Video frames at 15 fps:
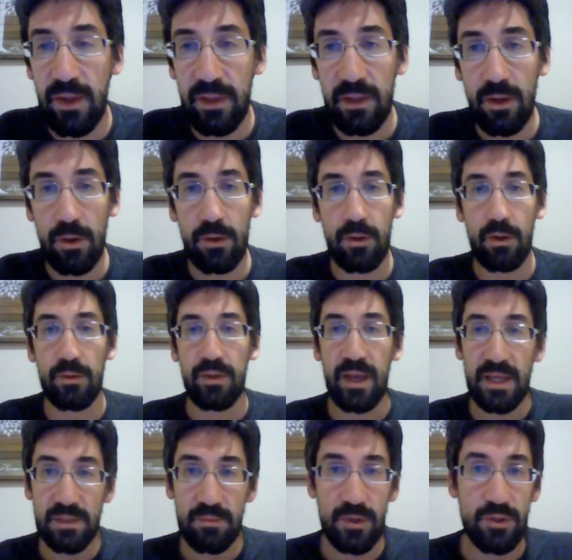our
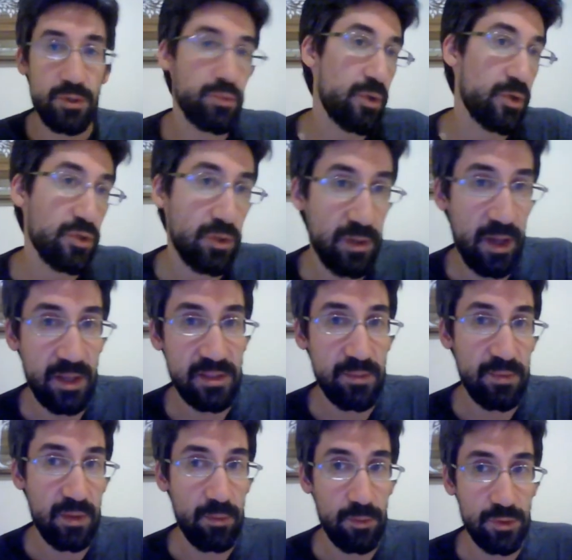last major threshold concept
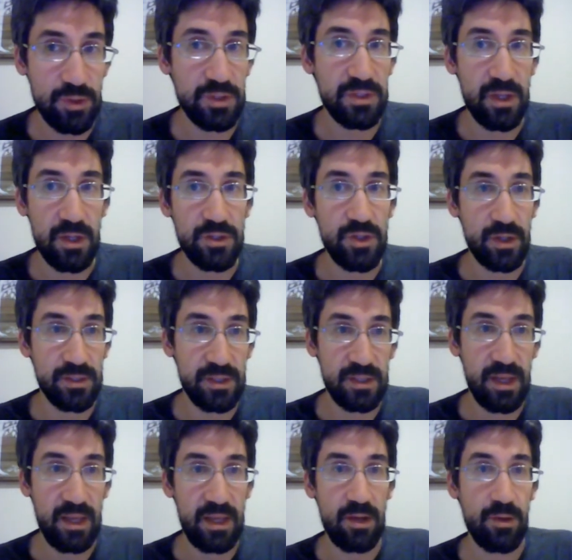that we'll just touch on today
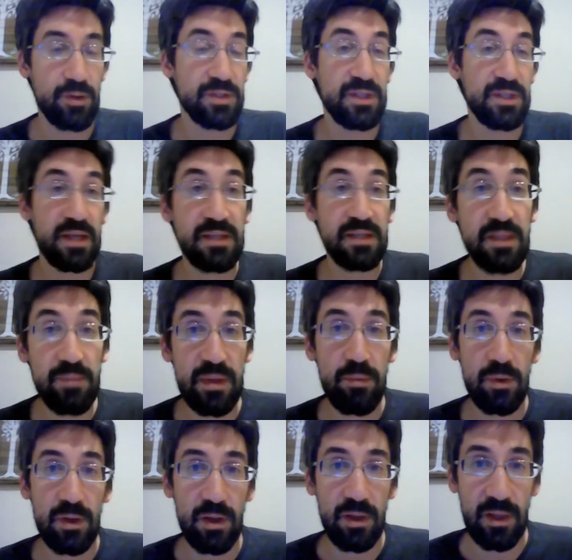here is the idea that people
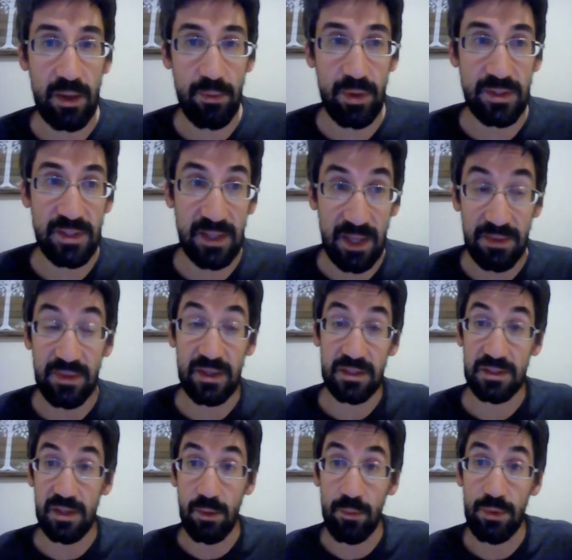collaborate to get things
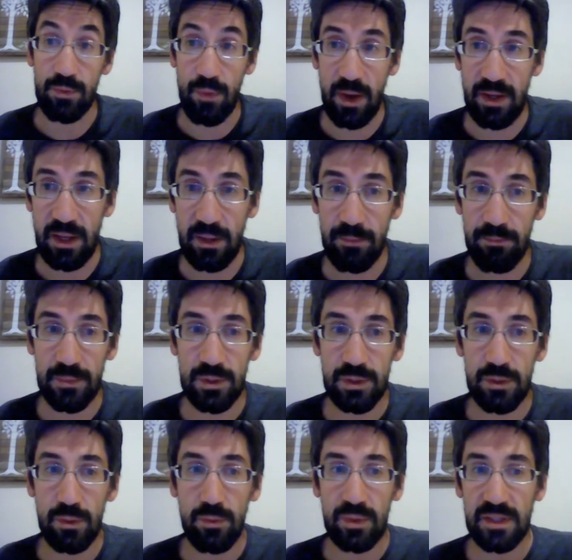done with writing.
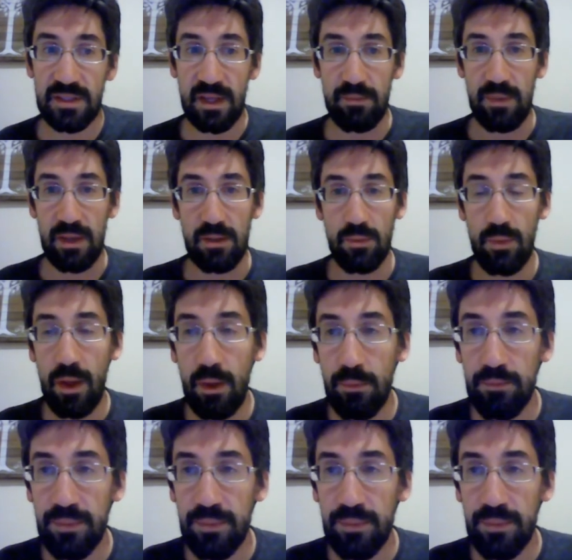So what does that mean? Well,